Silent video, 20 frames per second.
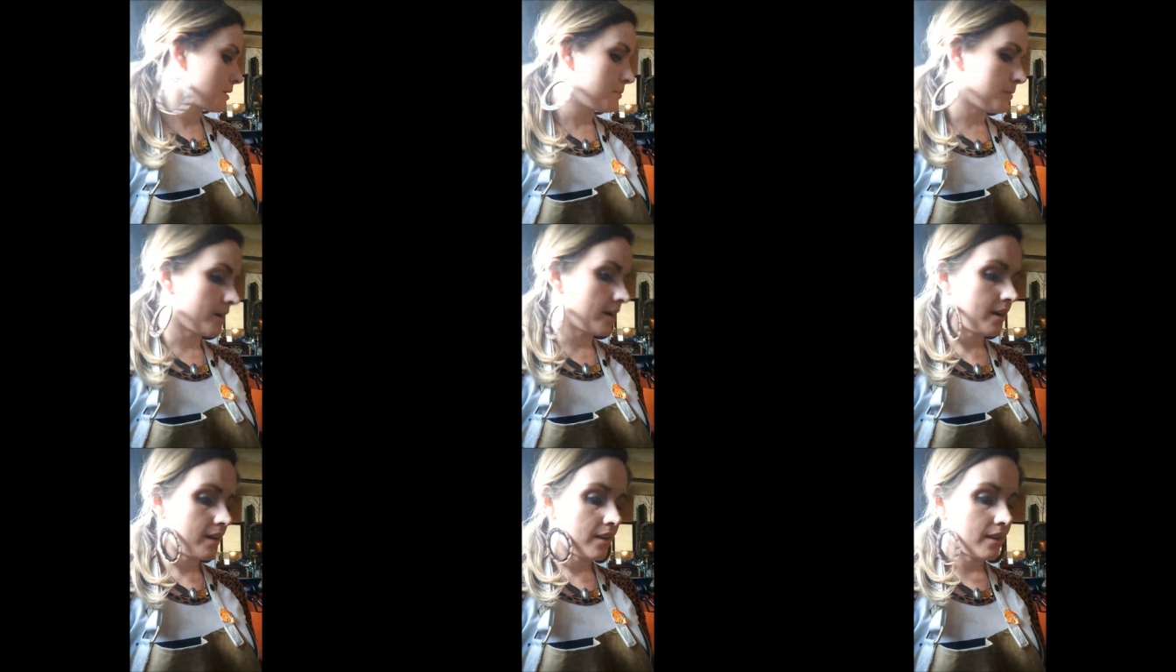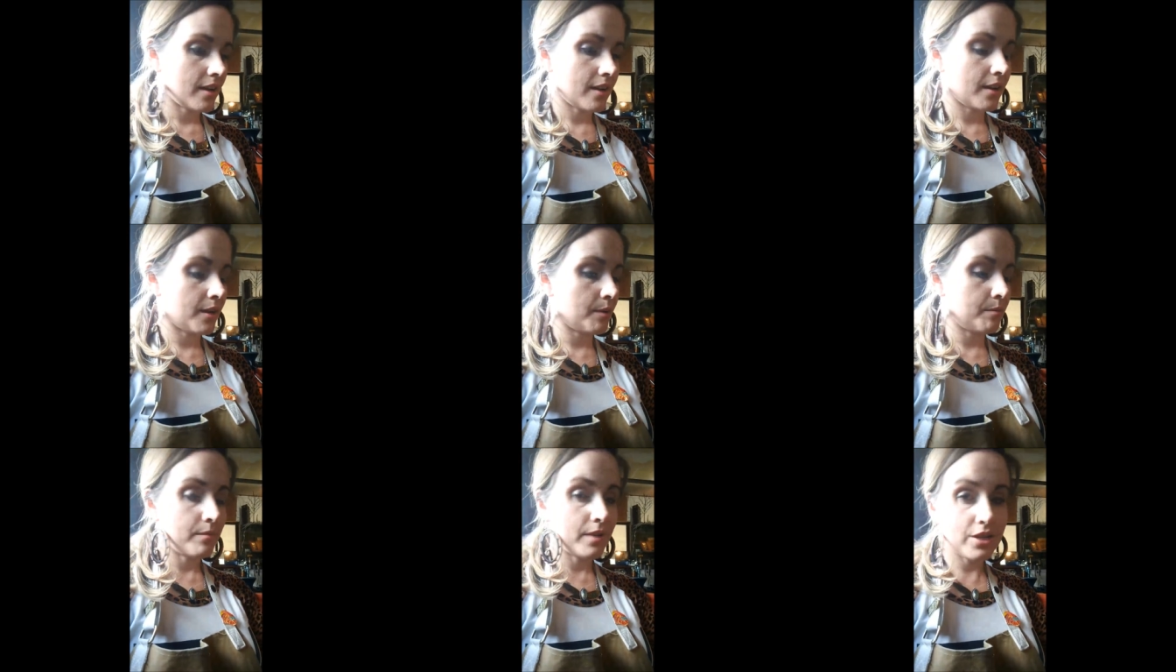I bought
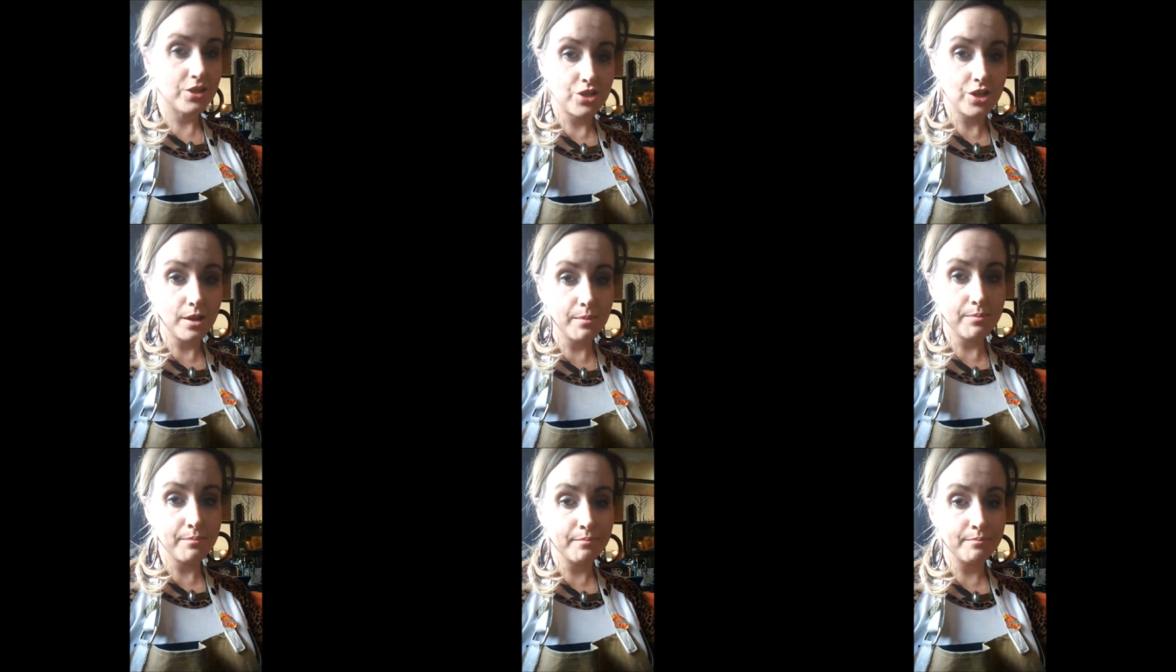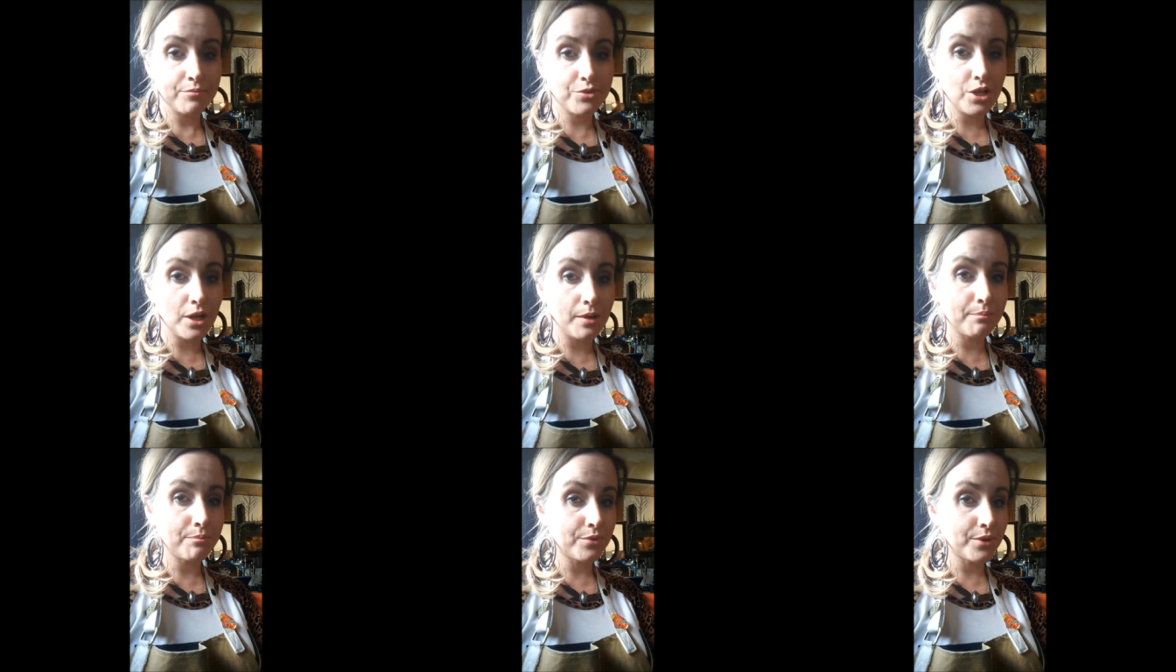um, a jump,
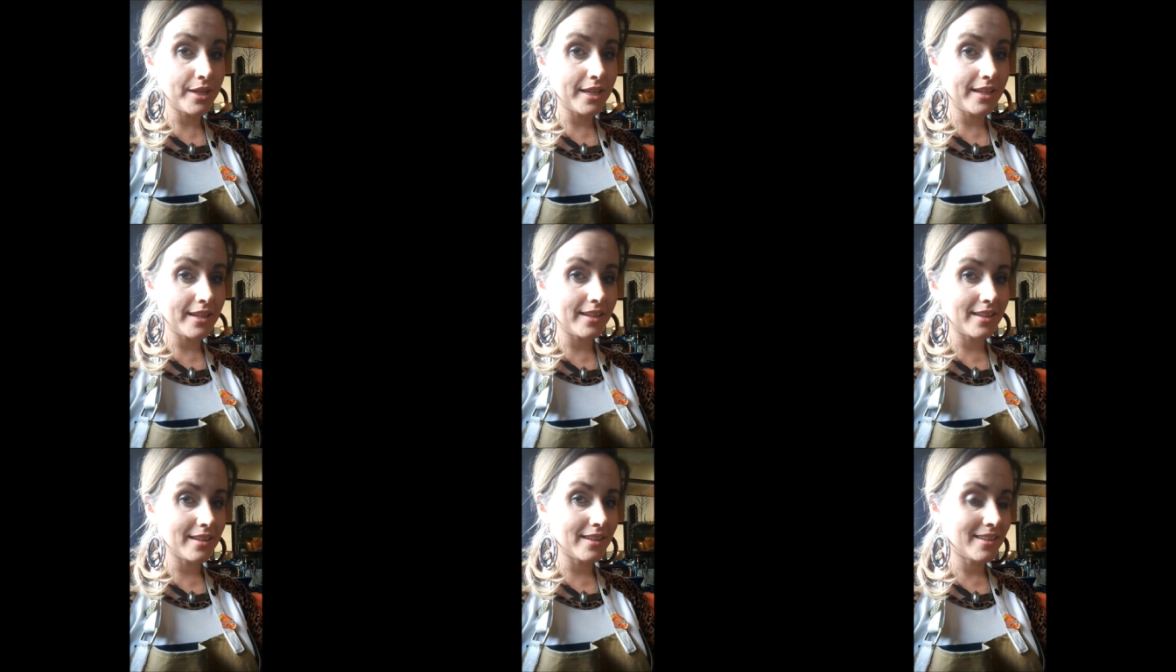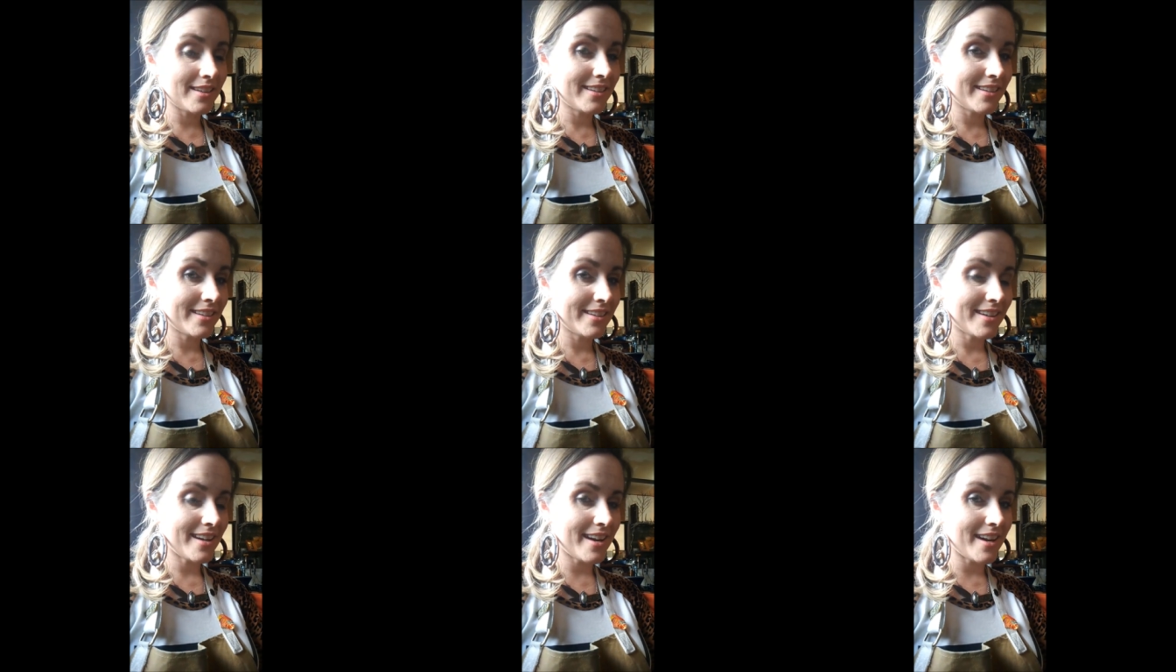jump ring
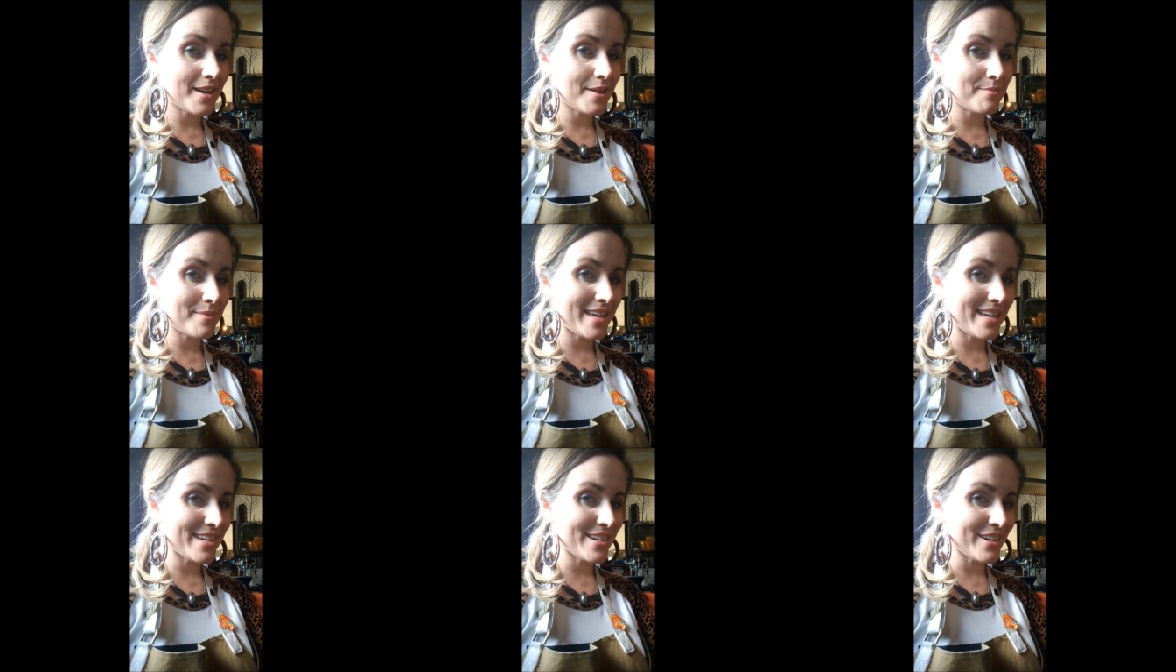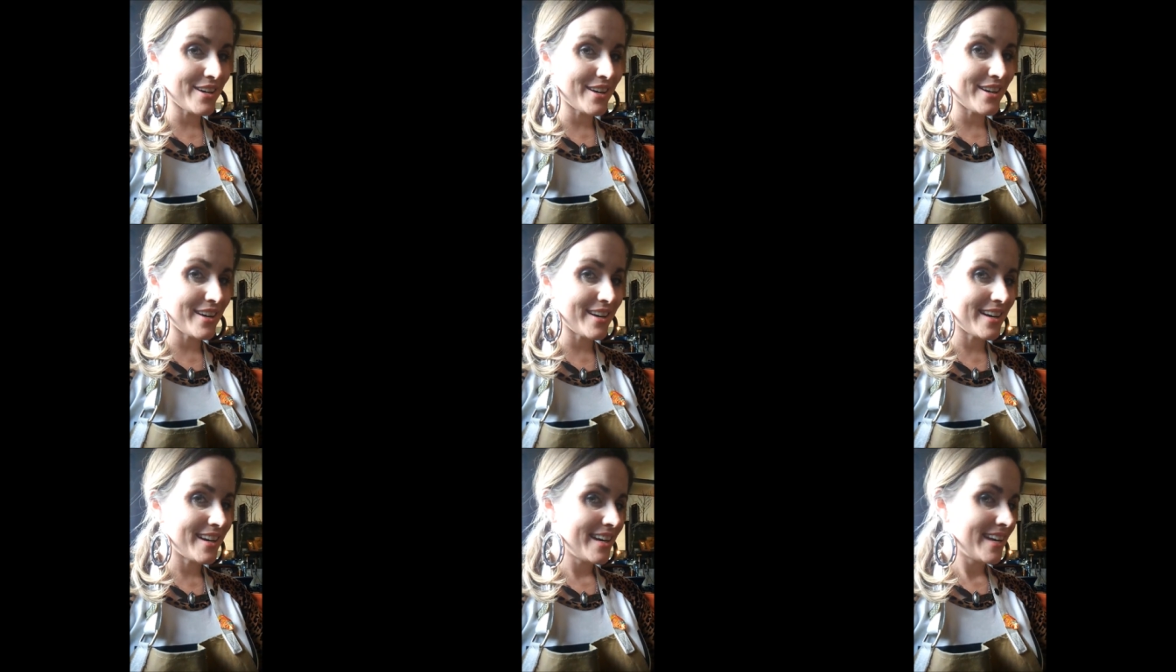uh,
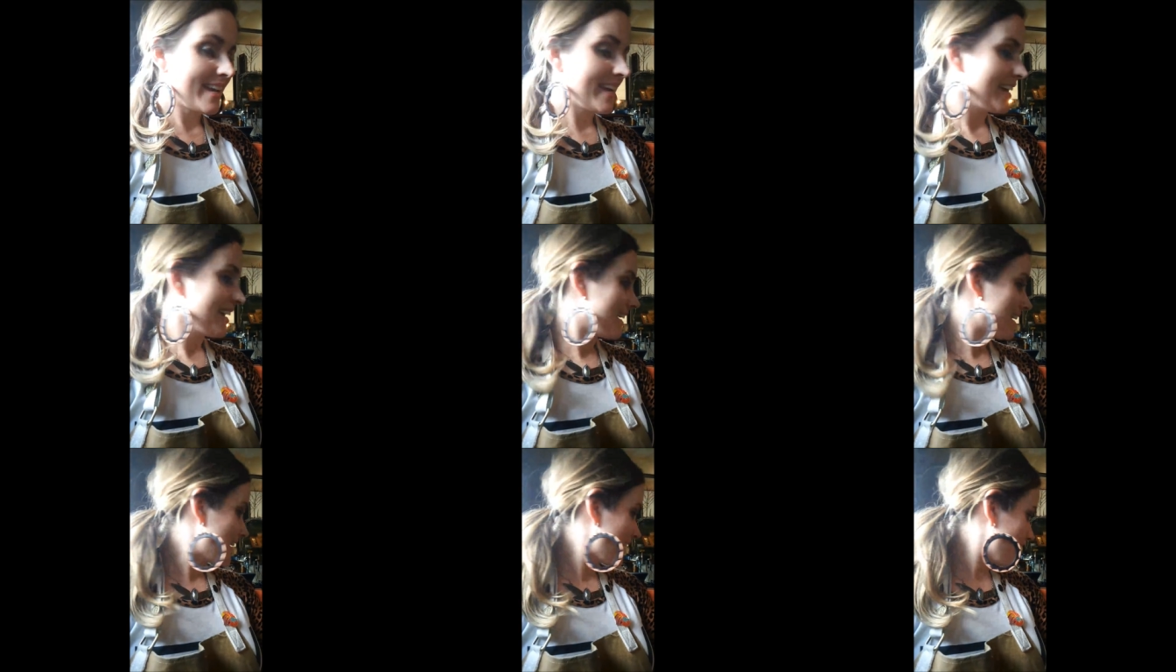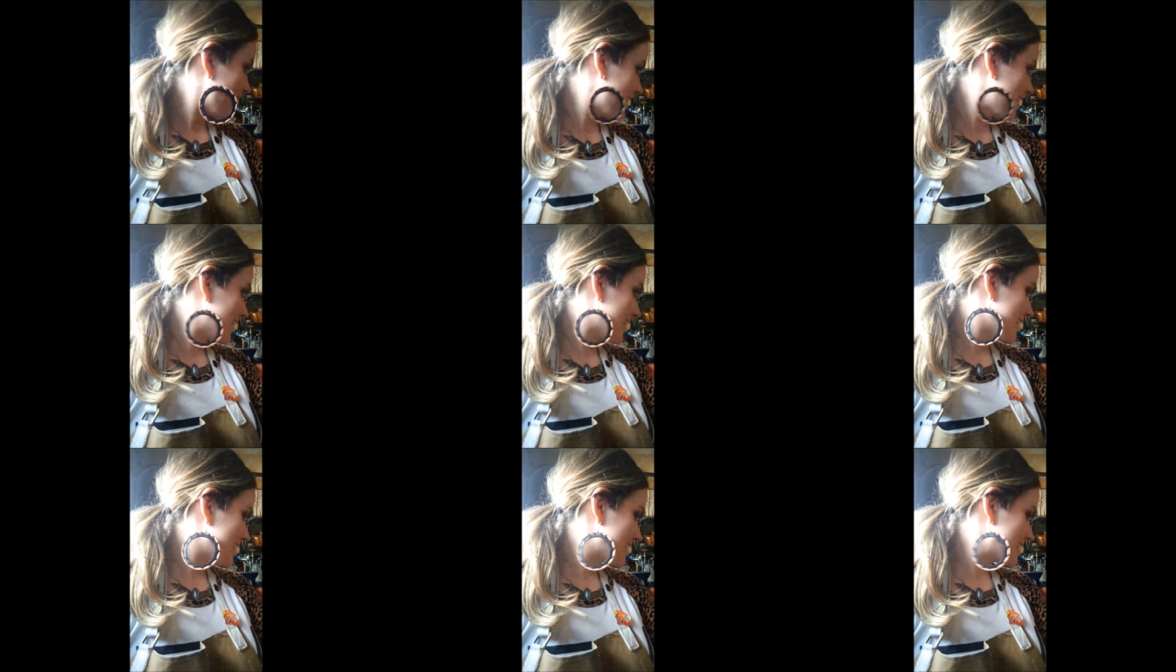maker
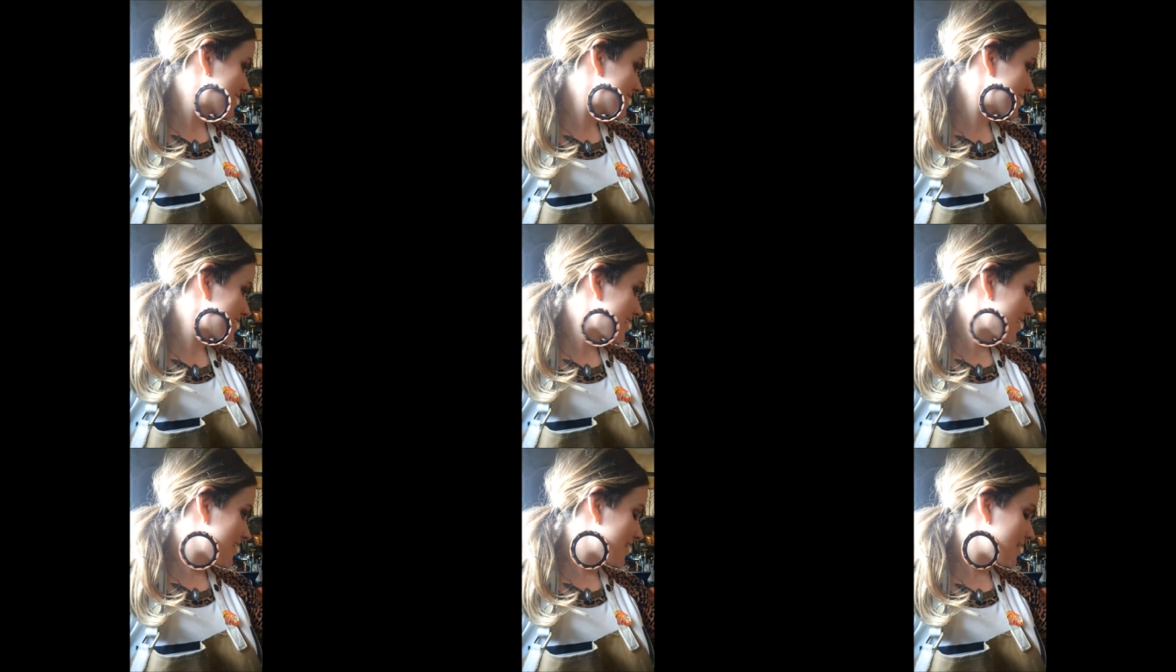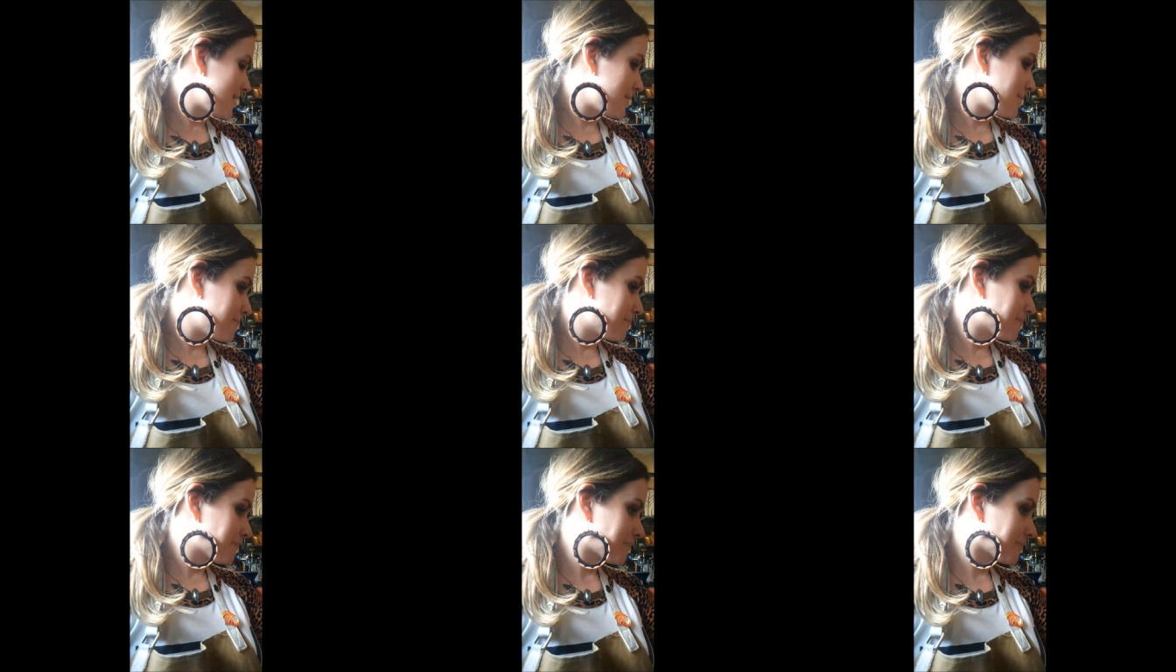and
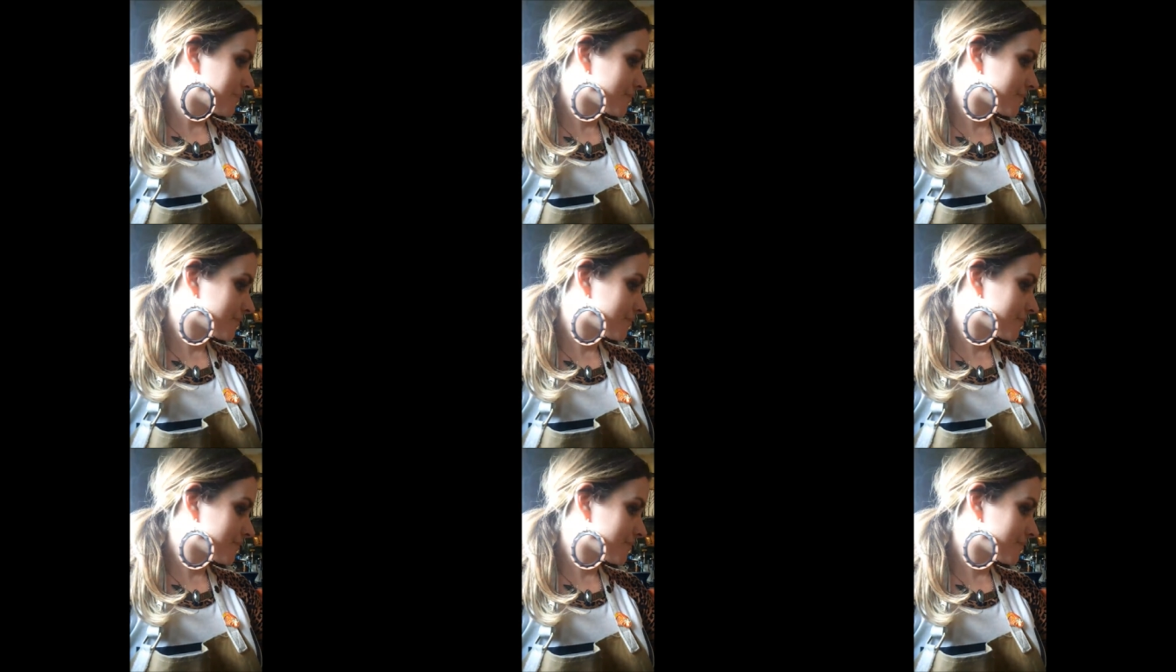um,